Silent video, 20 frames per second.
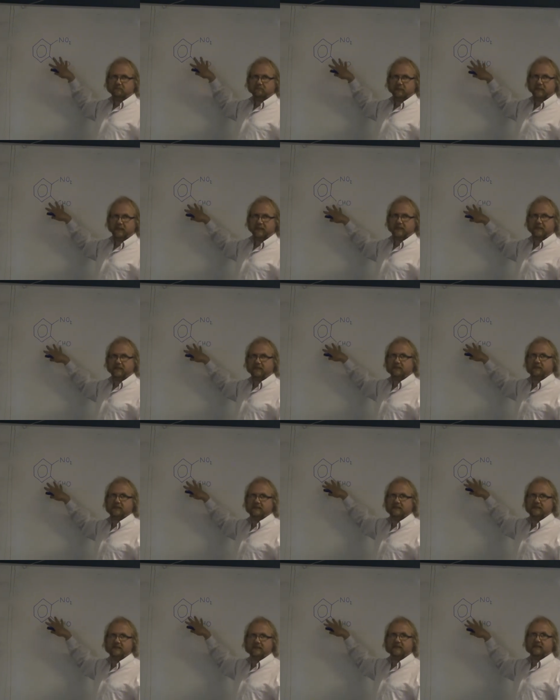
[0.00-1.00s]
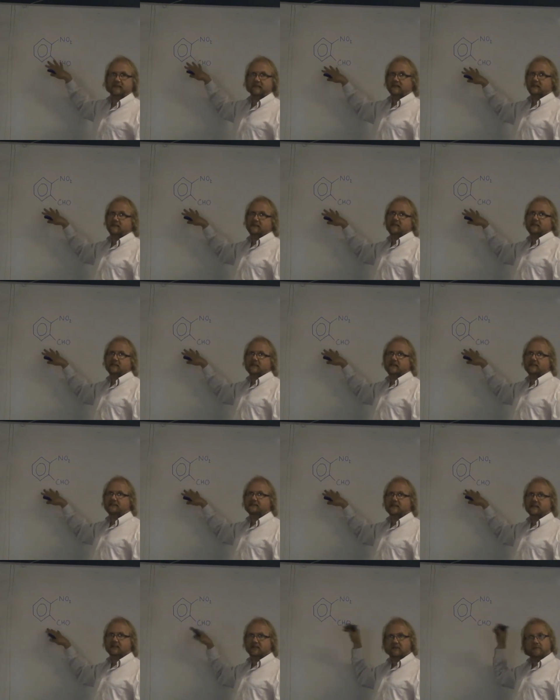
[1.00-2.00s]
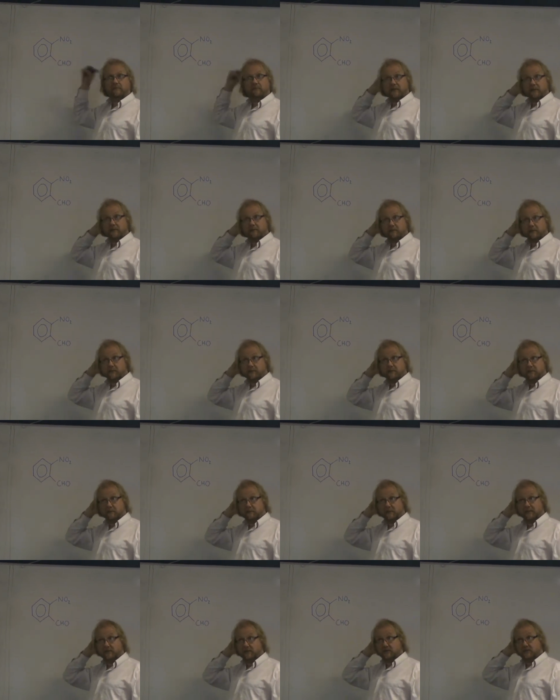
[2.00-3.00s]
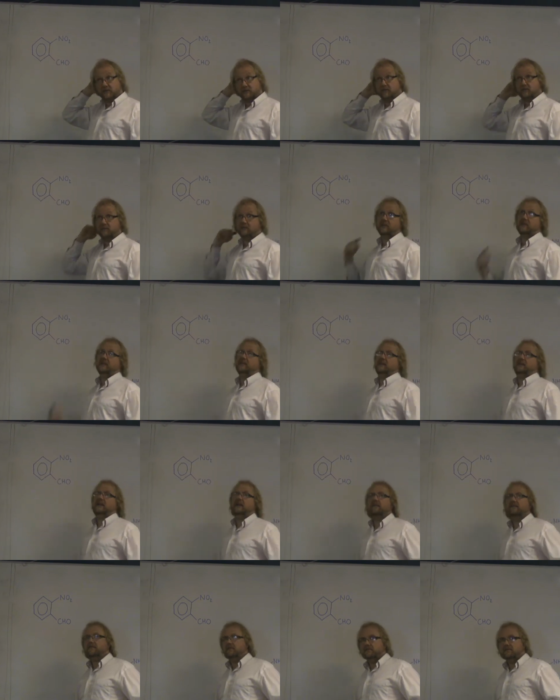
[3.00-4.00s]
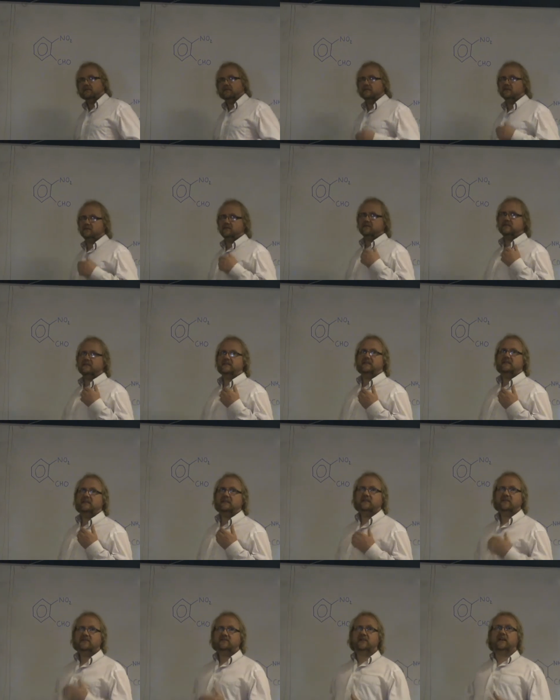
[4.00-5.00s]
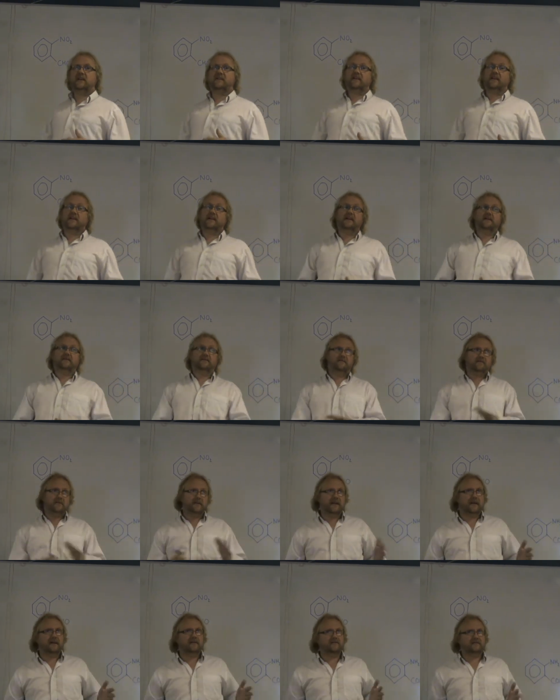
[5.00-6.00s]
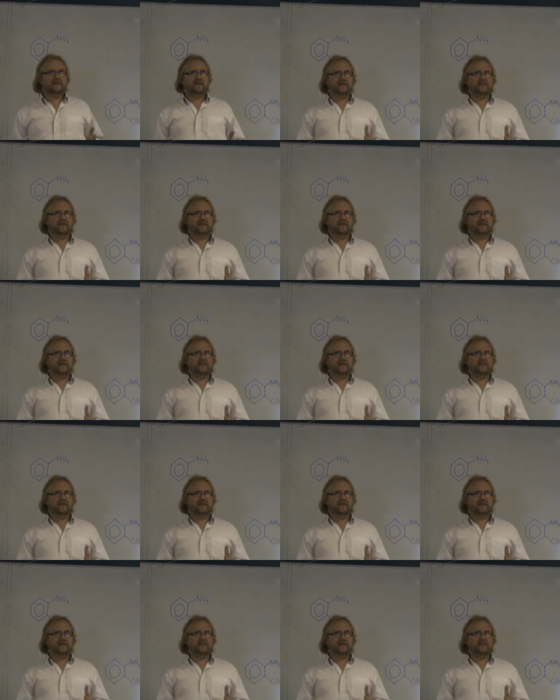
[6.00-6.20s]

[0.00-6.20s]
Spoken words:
believe is that compound, but you want to make sure how you could check that out without